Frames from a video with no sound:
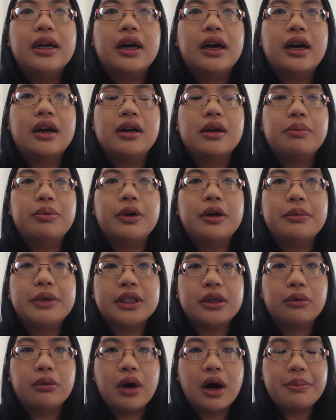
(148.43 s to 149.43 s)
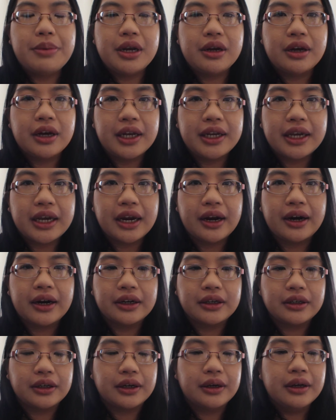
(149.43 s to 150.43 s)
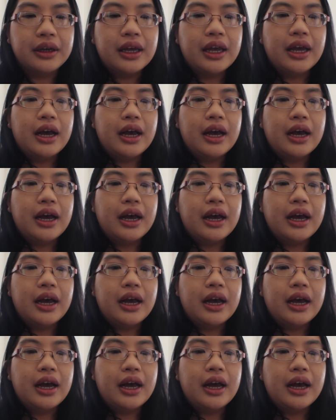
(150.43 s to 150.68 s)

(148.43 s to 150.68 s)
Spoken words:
pretty much a Robin Hood character.